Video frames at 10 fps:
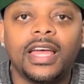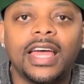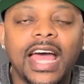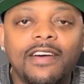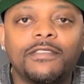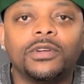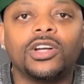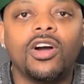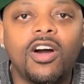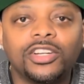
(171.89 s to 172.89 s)
have
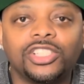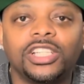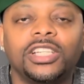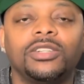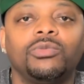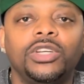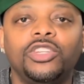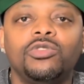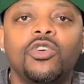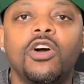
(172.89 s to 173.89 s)
caution when
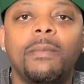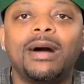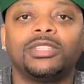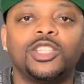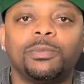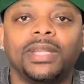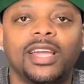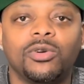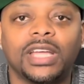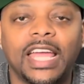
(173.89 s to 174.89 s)
you go about this play,
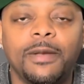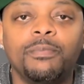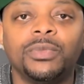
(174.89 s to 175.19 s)
okay?